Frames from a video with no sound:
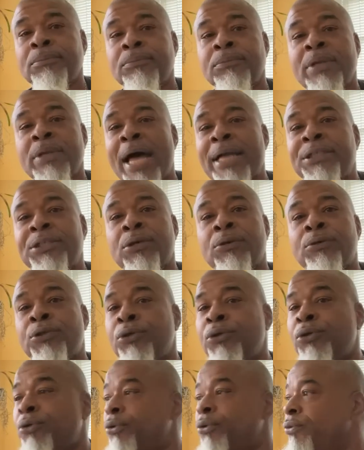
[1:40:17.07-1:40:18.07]
Not your
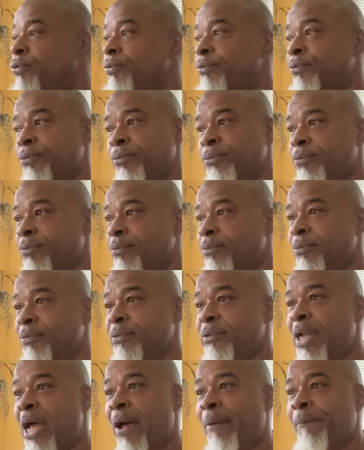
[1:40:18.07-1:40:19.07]
dude,
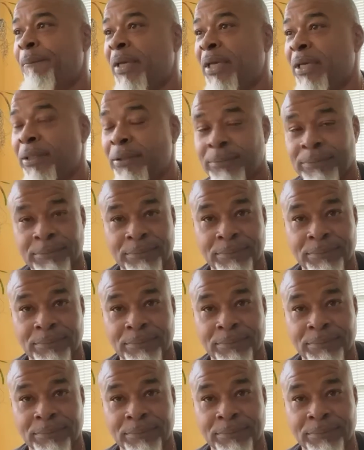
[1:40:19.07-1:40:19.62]
not me.